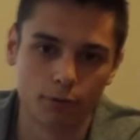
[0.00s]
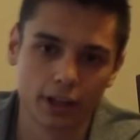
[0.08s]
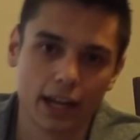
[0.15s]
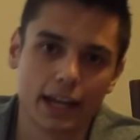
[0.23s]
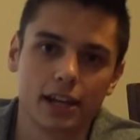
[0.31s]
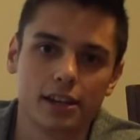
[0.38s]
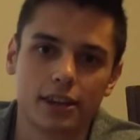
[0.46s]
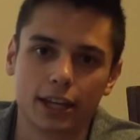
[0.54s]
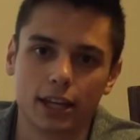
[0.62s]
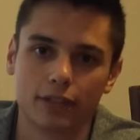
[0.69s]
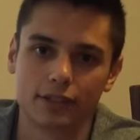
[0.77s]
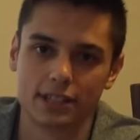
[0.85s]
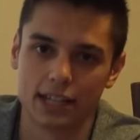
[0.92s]
Like anything, you
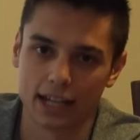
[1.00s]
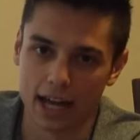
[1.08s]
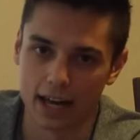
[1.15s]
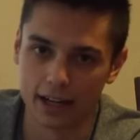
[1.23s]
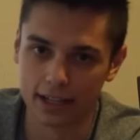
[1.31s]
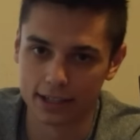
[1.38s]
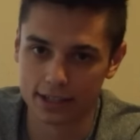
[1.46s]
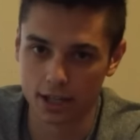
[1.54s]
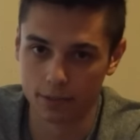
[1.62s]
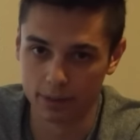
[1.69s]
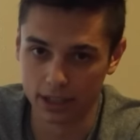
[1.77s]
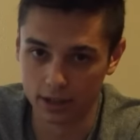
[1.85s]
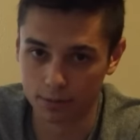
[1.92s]
have to stick at it. It's going to
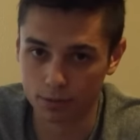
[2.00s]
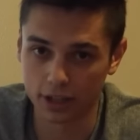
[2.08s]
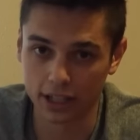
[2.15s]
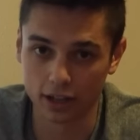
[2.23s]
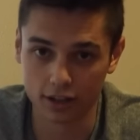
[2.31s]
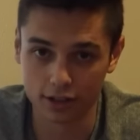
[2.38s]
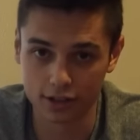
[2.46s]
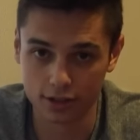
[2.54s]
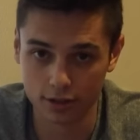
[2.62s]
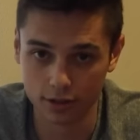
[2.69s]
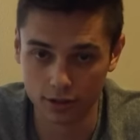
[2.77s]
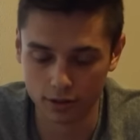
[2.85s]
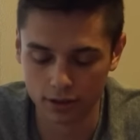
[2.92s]
be pretty hard
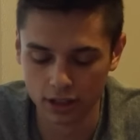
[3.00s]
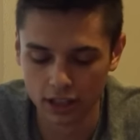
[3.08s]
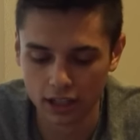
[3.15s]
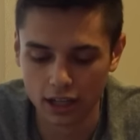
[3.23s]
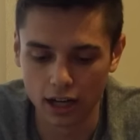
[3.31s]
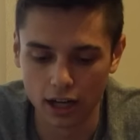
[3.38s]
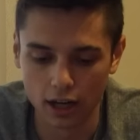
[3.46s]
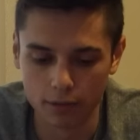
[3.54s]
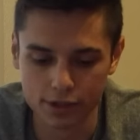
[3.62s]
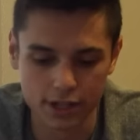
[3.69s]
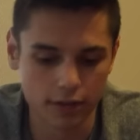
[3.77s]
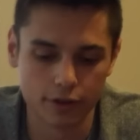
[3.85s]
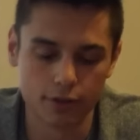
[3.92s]
to
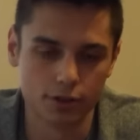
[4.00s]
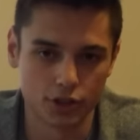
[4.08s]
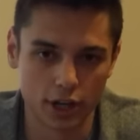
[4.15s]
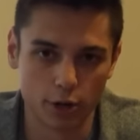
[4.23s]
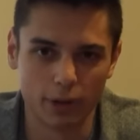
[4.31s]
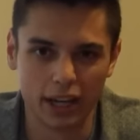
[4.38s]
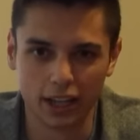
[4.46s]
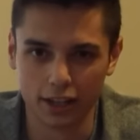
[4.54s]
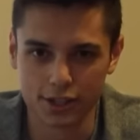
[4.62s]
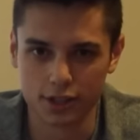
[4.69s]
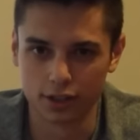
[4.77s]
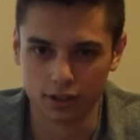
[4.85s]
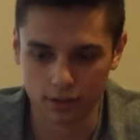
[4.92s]
just get viewers right away
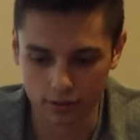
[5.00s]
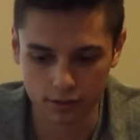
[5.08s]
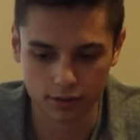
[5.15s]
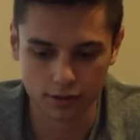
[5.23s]
unless you're